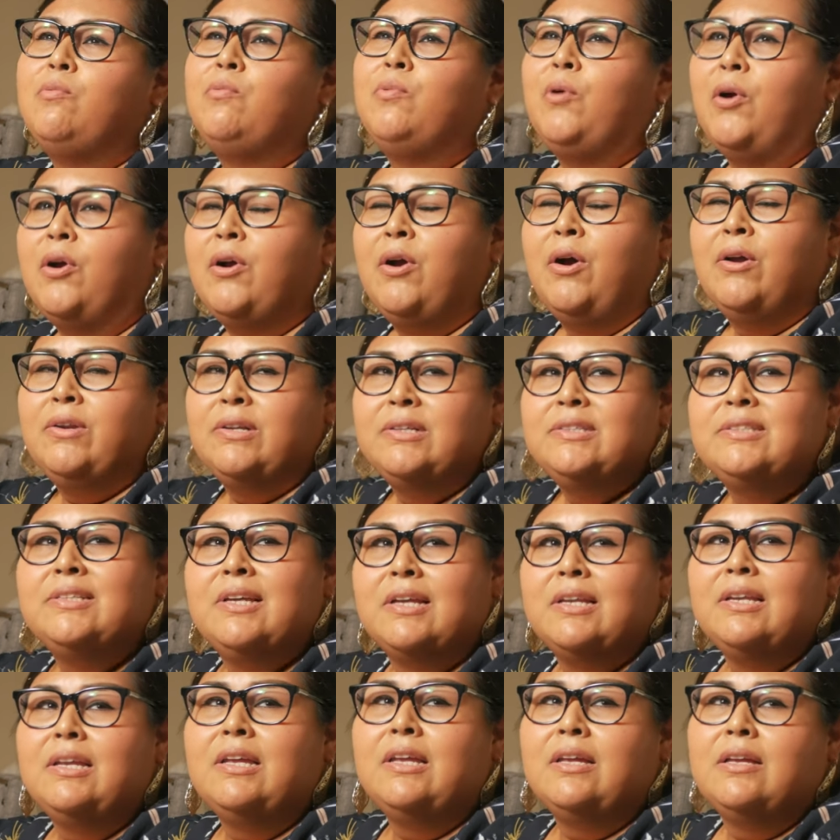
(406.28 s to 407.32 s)
work on a
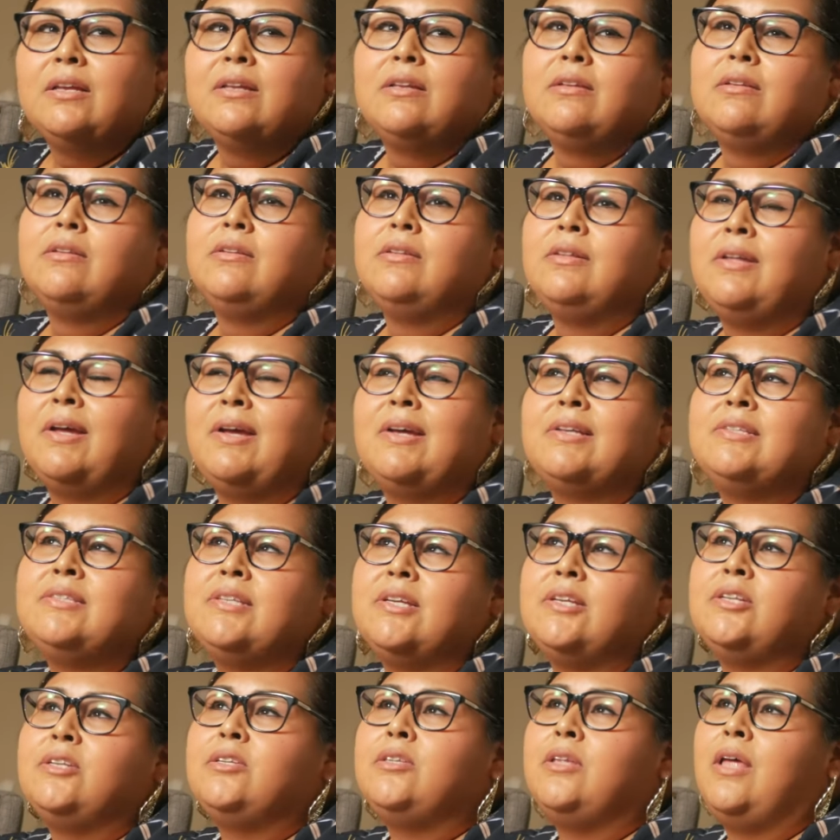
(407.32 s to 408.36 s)
technique, like I
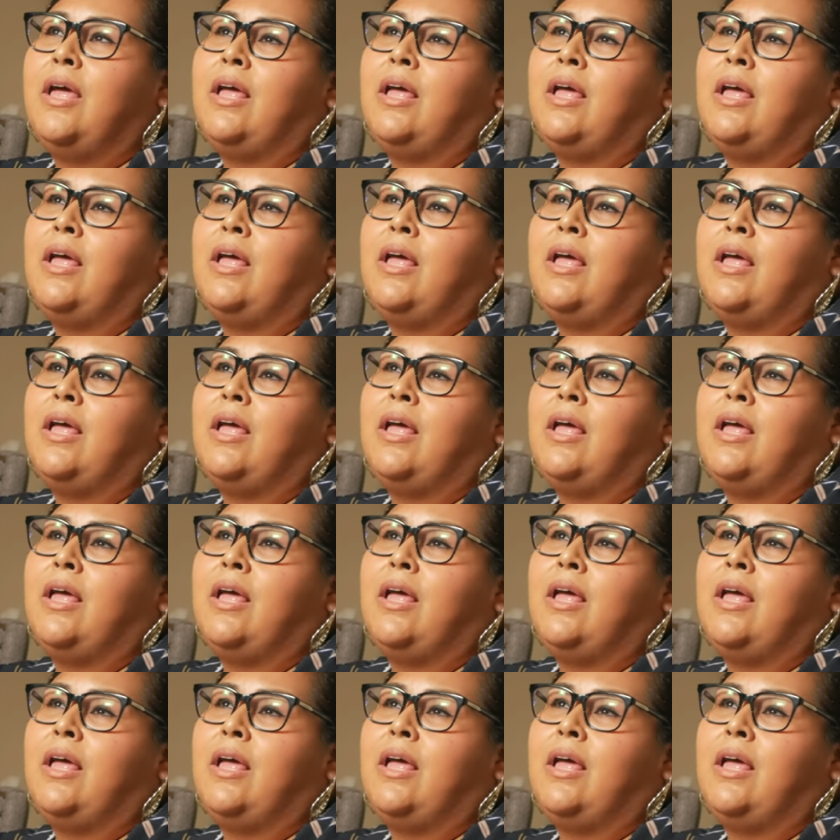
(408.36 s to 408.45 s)
said,